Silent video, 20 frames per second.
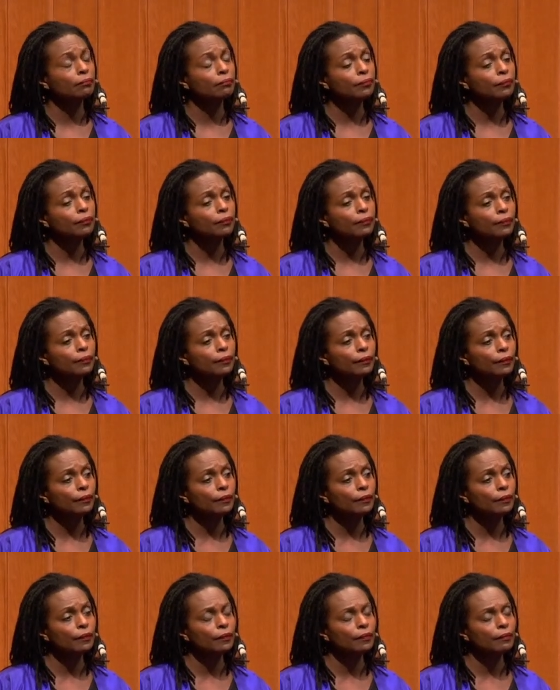
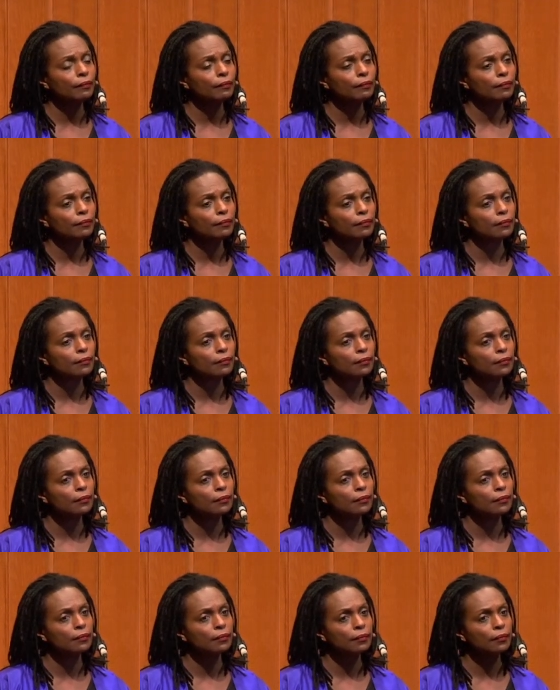
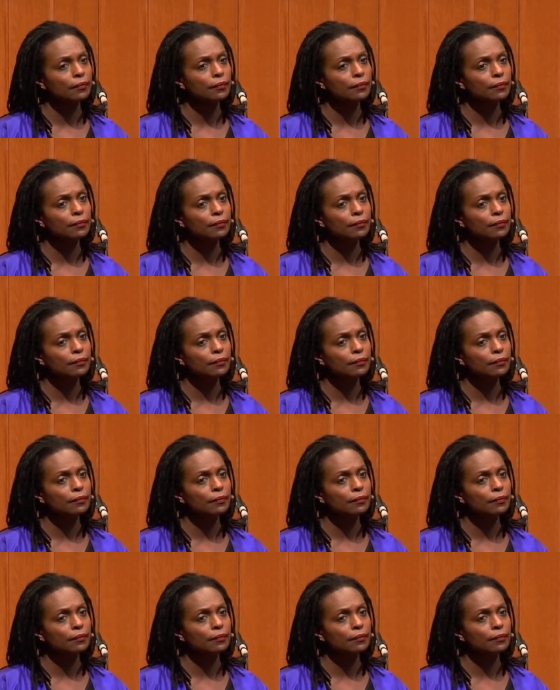[no speech]